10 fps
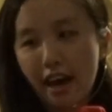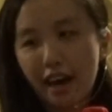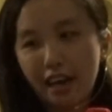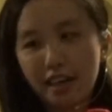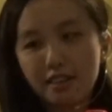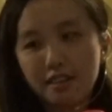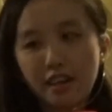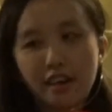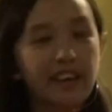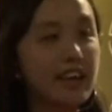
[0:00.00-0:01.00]

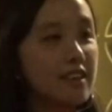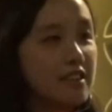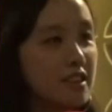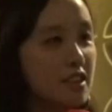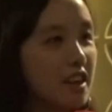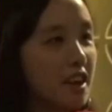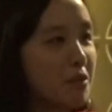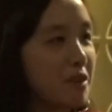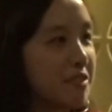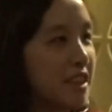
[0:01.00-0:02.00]
And again,
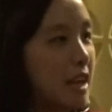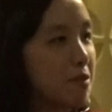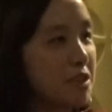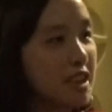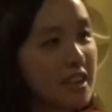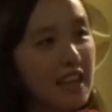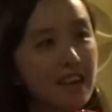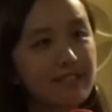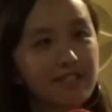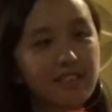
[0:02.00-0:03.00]
with the abstract
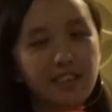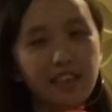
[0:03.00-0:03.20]
class,